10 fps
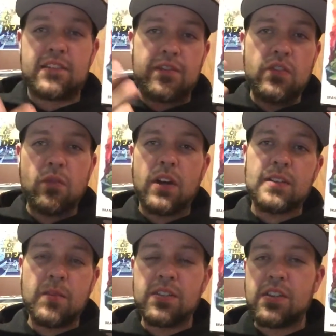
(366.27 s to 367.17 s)
If you've
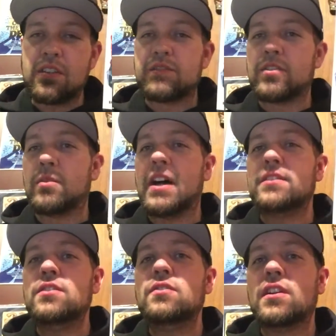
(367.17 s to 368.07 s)
watched my channel for a while,
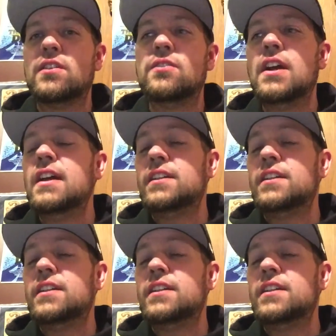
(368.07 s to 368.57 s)
you know,